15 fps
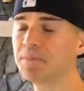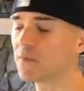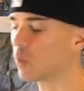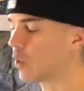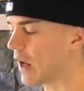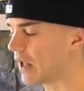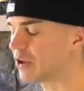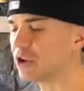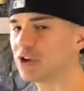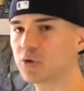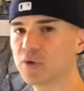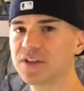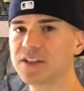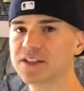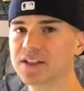while you're
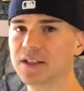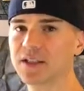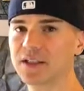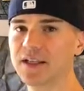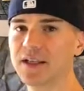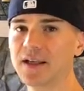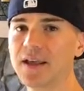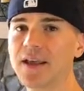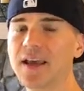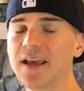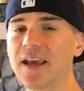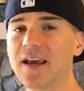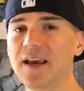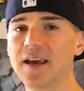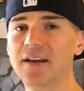doing this cleaning.
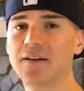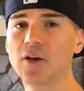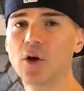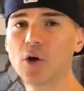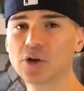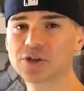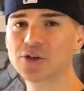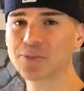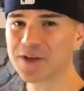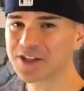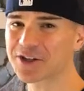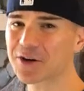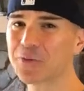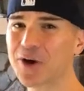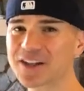And also make
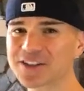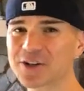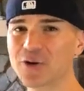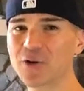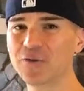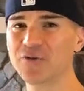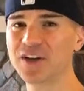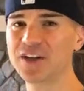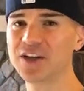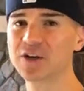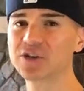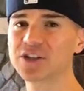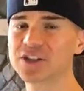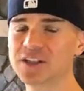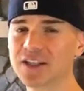sure to watch the whole
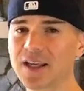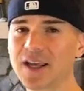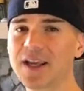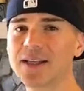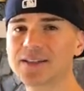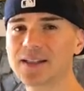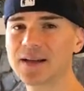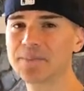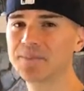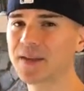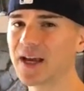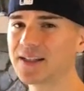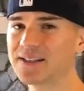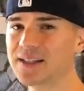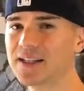video just in case
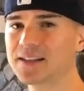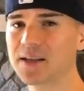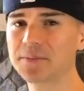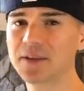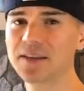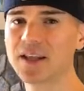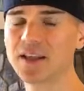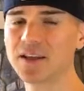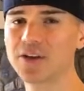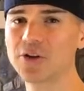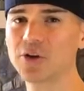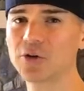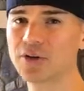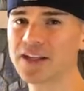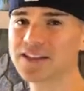I say something that, you
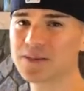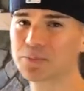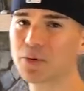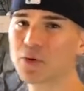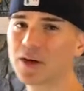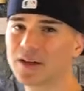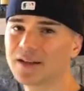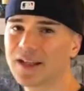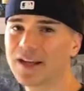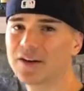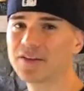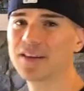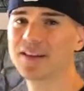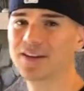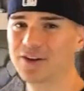know, is important
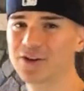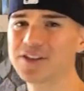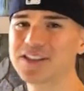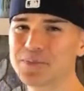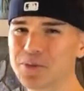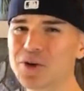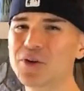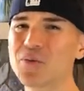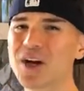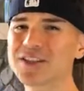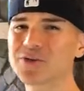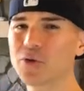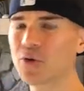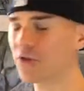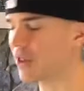later that, you know, it's important to watch
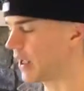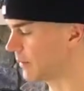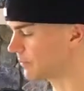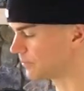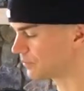the whole thing.